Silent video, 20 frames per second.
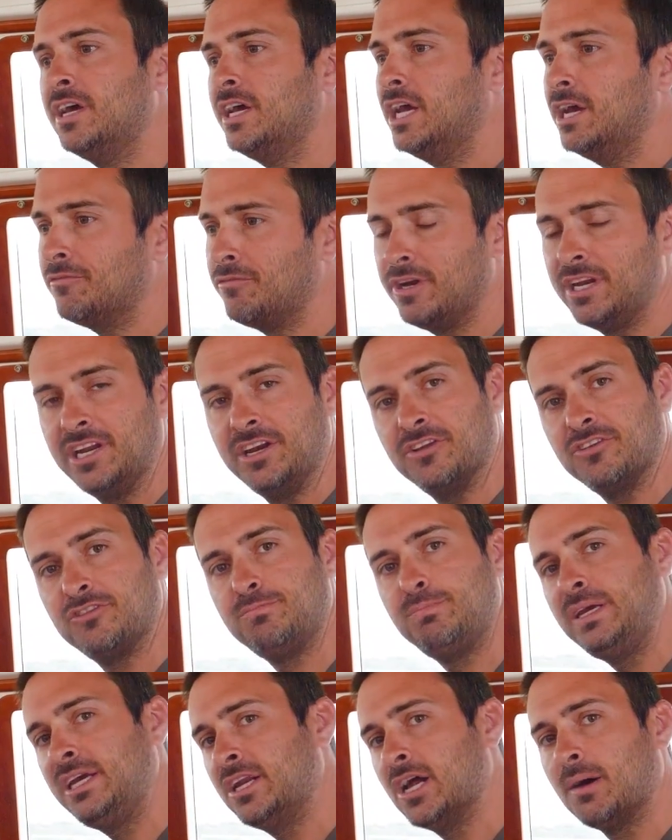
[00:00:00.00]
If we need to
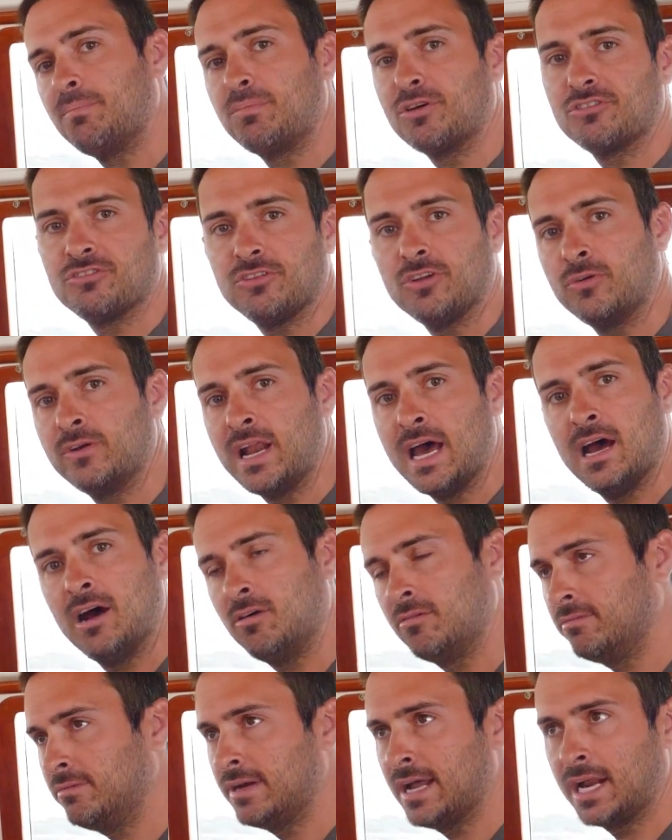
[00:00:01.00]
speed up or slow
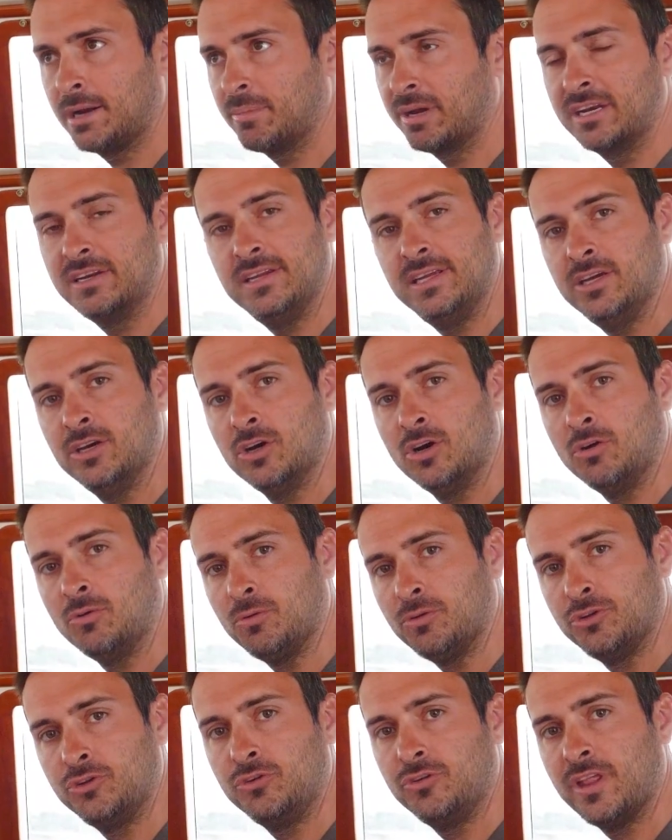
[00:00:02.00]
down, not a big deal.
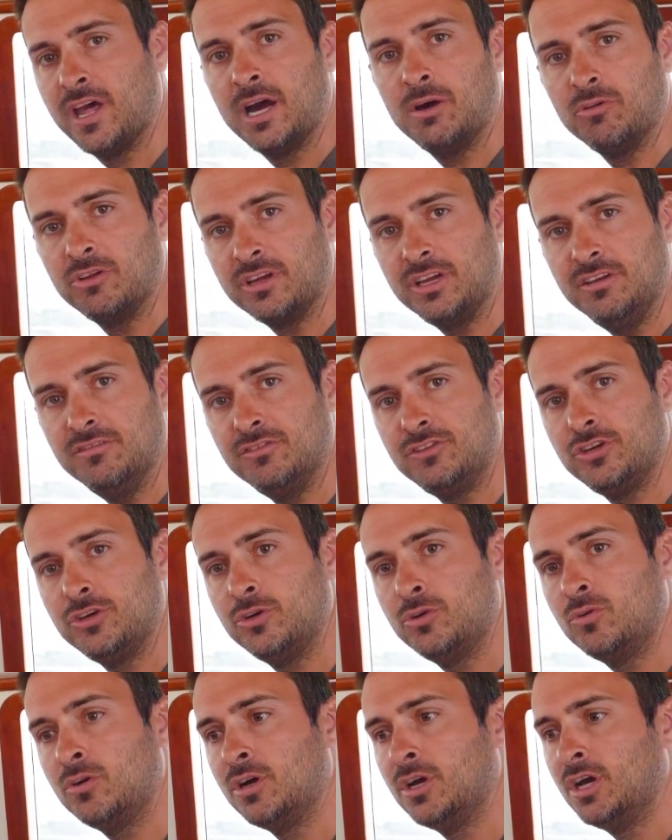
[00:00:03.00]
We'll do that. We'll heave
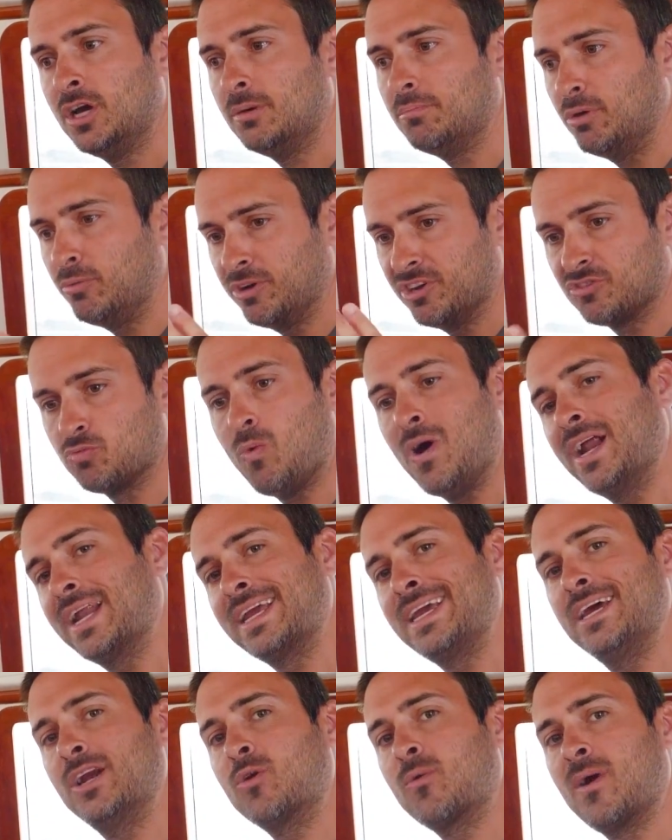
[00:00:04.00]
to, but we just want
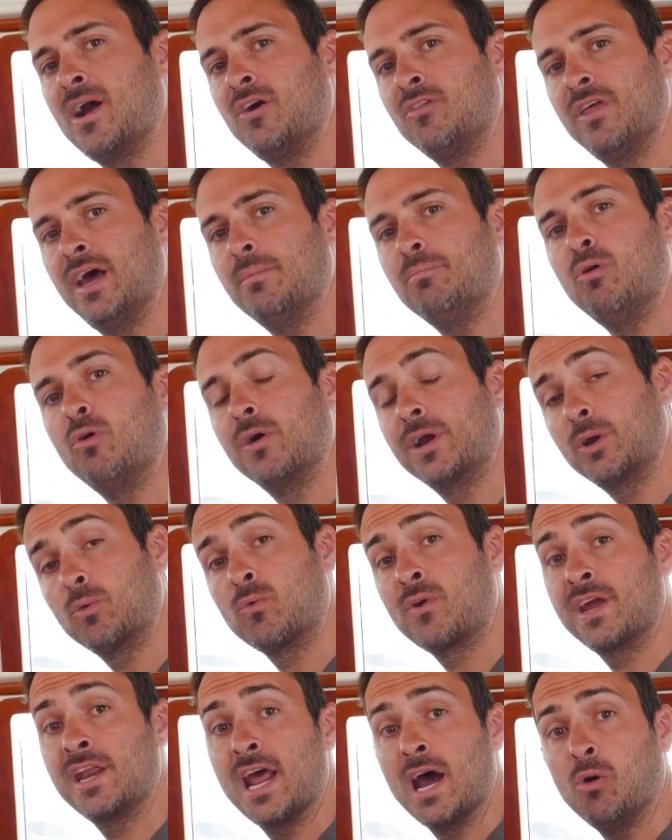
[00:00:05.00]
to get around that point
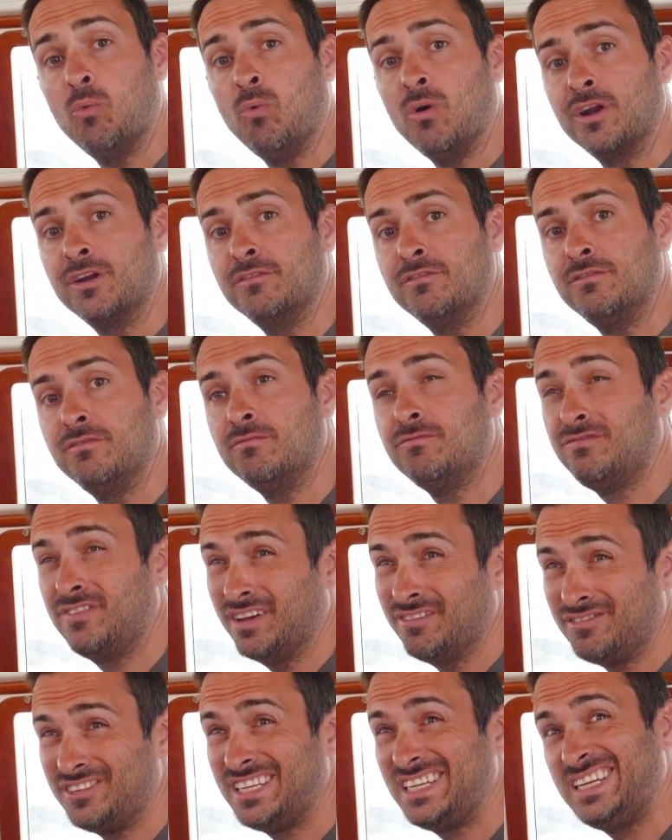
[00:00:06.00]
right at
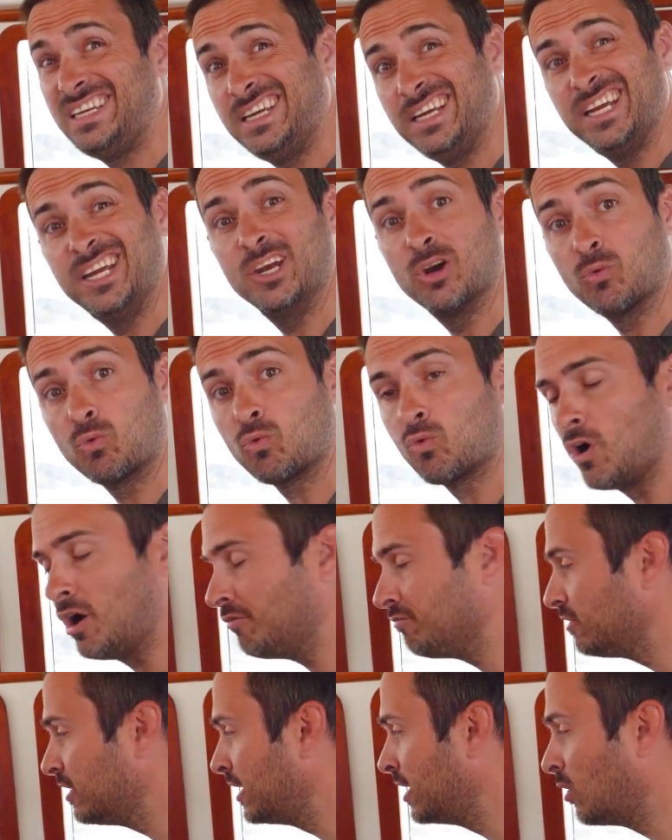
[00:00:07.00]
1:15
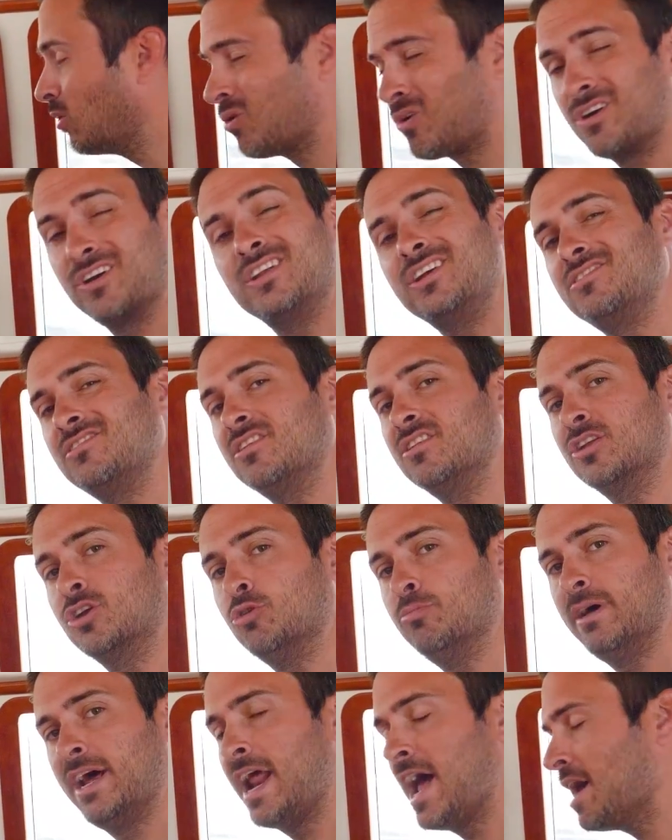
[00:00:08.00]
roughly, or at least a
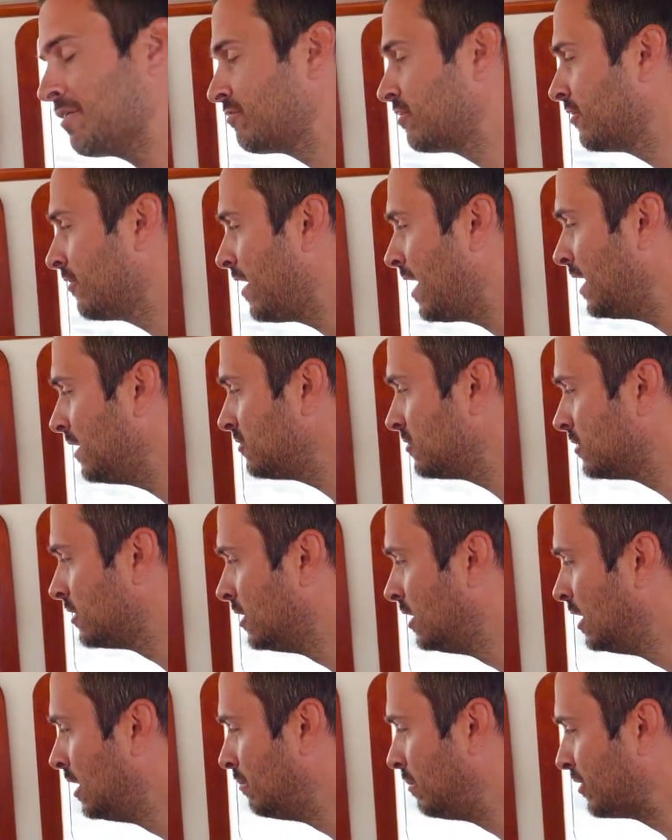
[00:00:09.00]
little bit after that.
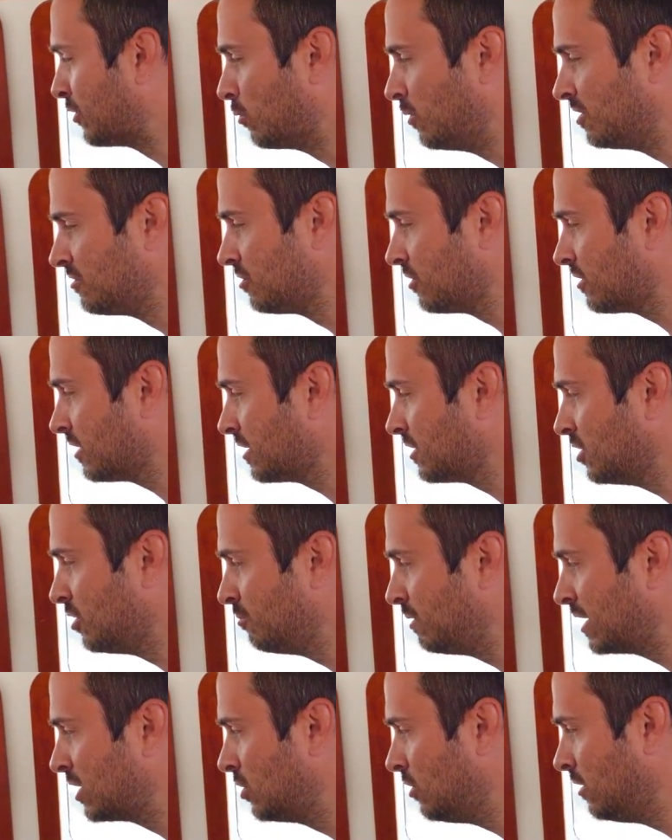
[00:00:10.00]
But the winds look like they'll
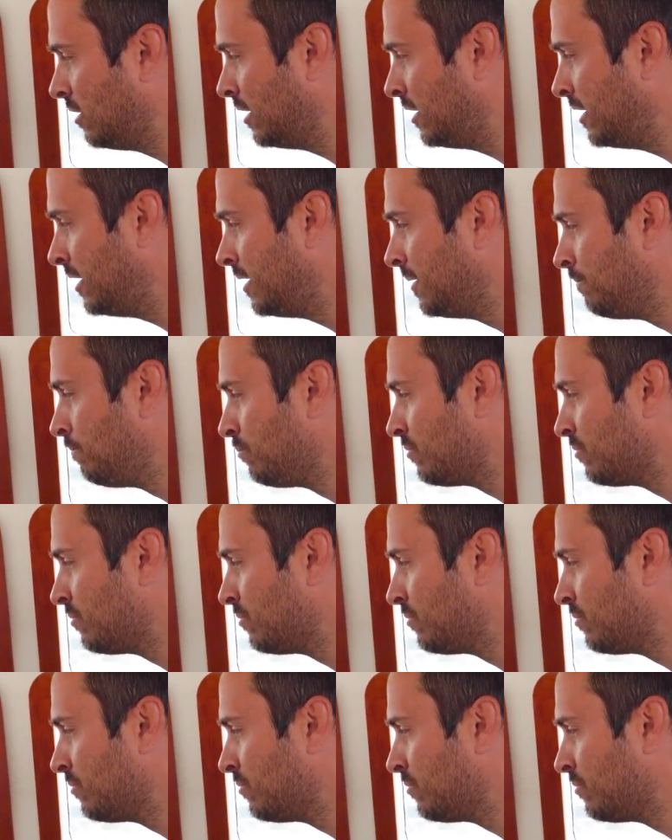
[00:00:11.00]
be good.